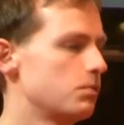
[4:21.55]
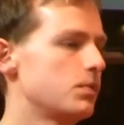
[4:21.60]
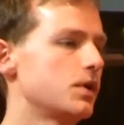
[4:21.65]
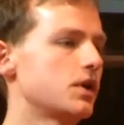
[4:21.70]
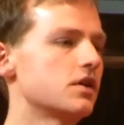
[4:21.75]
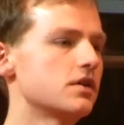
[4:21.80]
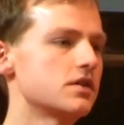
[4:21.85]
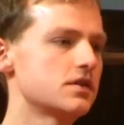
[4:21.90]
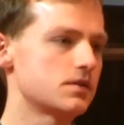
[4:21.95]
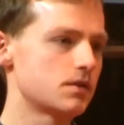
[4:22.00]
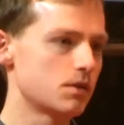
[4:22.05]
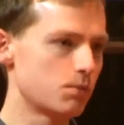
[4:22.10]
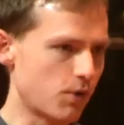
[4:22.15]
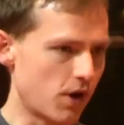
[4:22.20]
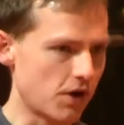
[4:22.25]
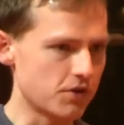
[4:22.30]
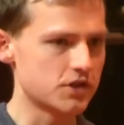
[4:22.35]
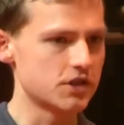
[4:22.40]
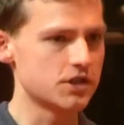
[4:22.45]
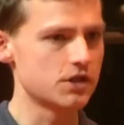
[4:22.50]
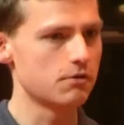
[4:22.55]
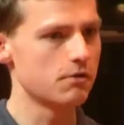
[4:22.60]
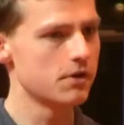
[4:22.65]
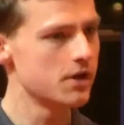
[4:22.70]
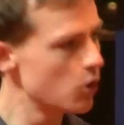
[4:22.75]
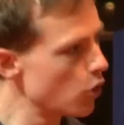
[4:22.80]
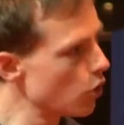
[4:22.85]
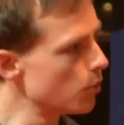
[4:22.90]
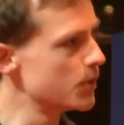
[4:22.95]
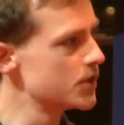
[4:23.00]
because the browsers are
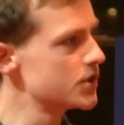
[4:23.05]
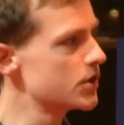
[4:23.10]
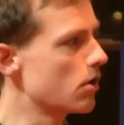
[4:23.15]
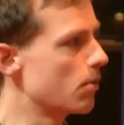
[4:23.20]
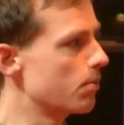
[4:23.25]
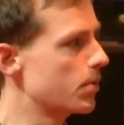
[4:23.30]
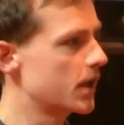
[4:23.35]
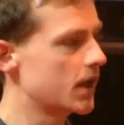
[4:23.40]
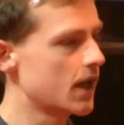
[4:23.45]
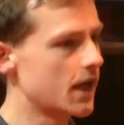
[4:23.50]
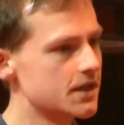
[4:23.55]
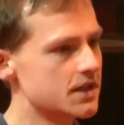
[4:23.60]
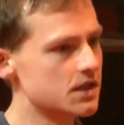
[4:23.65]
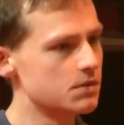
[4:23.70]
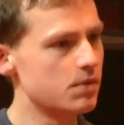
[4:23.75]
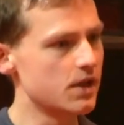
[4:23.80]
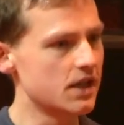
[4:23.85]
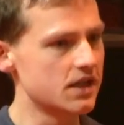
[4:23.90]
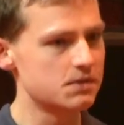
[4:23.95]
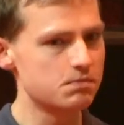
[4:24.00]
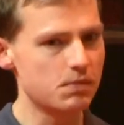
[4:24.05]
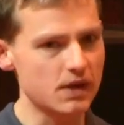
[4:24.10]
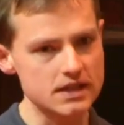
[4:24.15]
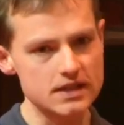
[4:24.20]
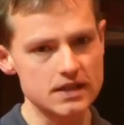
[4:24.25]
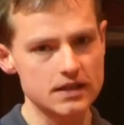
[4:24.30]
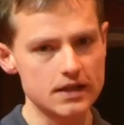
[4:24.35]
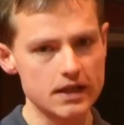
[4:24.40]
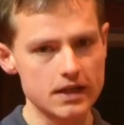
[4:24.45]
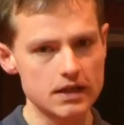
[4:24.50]
enormous, complicated beasts,
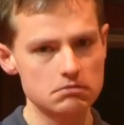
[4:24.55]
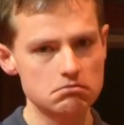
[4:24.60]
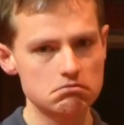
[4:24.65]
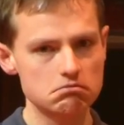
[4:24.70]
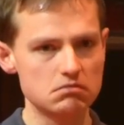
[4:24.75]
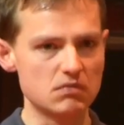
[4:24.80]
basically